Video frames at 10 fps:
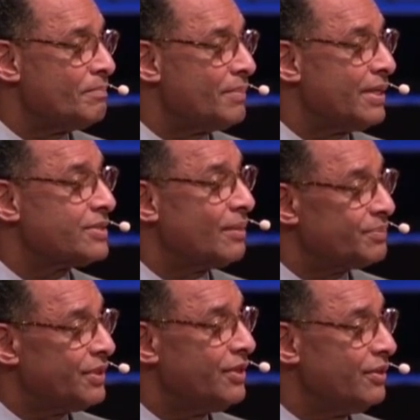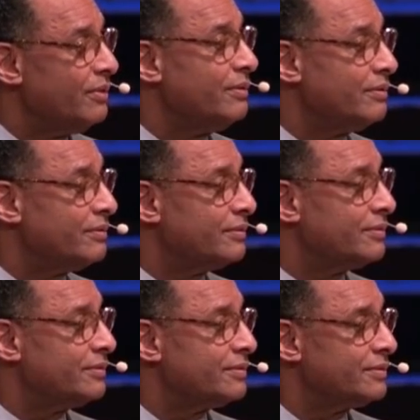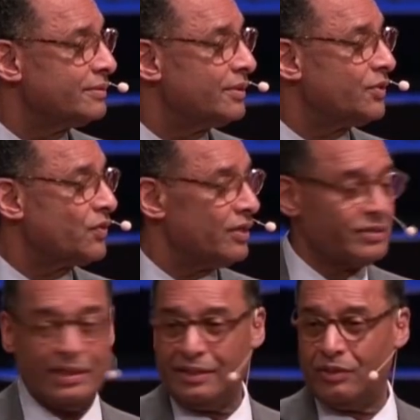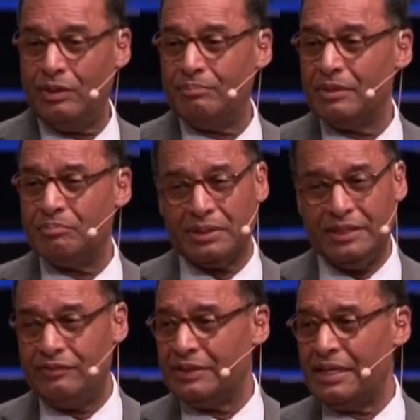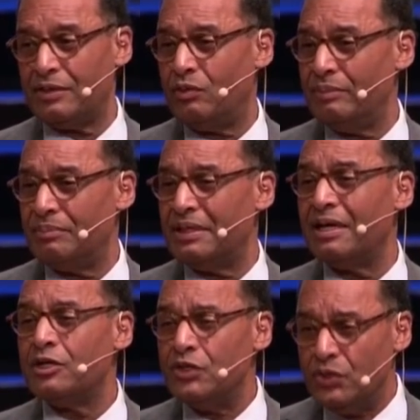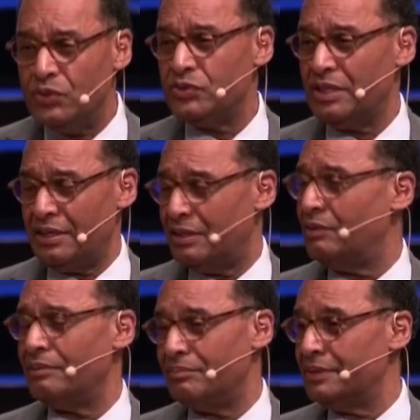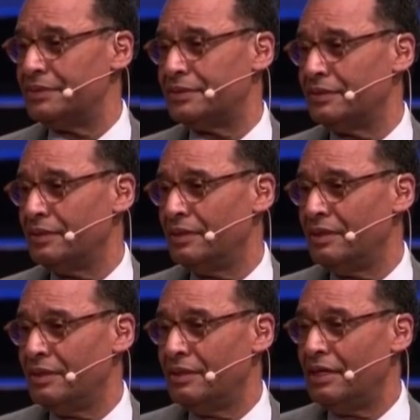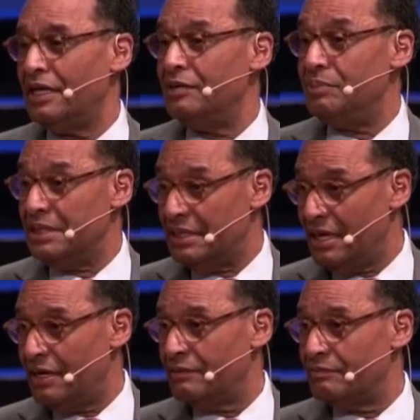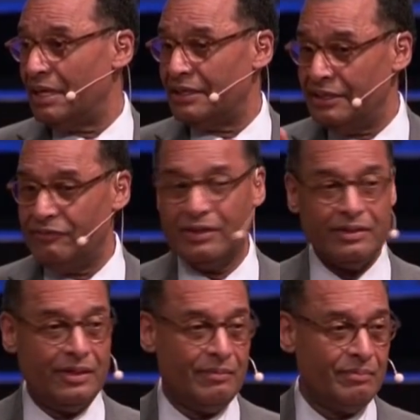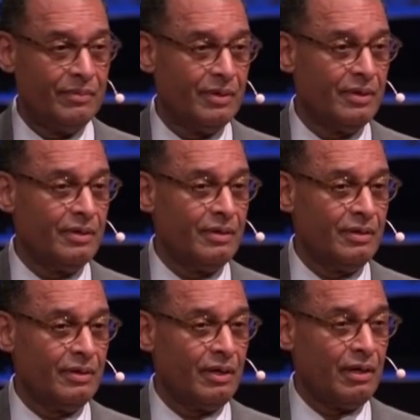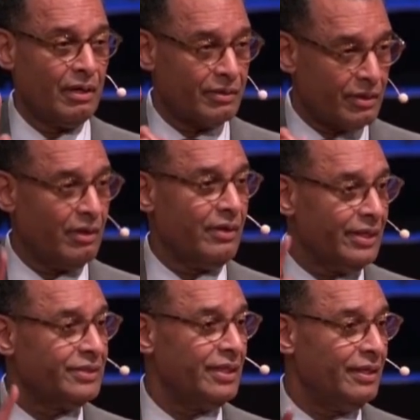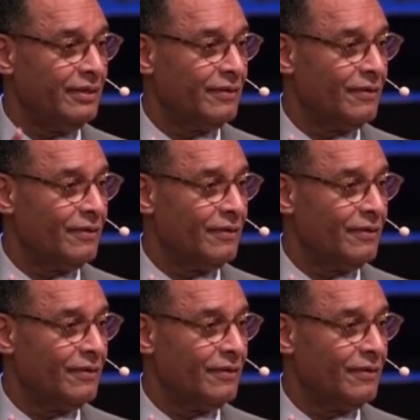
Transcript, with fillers: But it's up to you to trust that equipment, believing that equipment, use that equipment. And he began by giving them authority